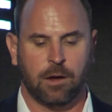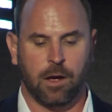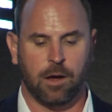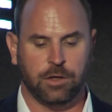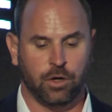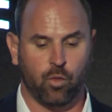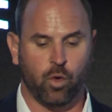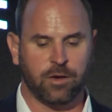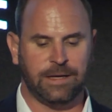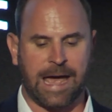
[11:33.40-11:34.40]
uh, you know,
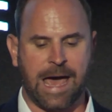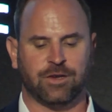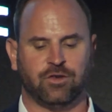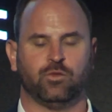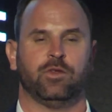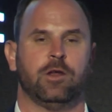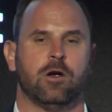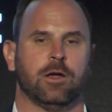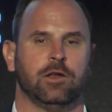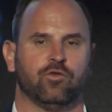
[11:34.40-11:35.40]
what are the actions within
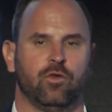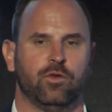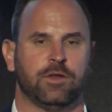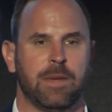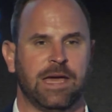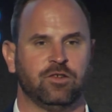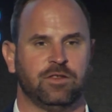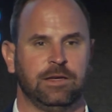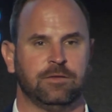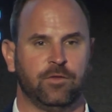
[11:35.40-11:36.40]
our control to manage
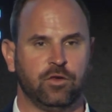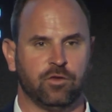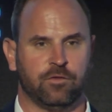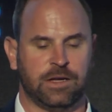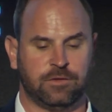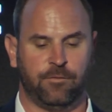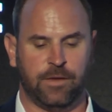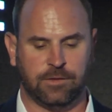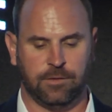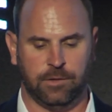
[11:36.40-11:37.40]
these future threats
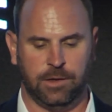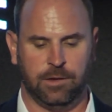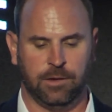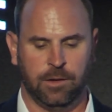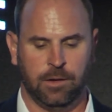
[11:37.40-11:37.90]
effectively?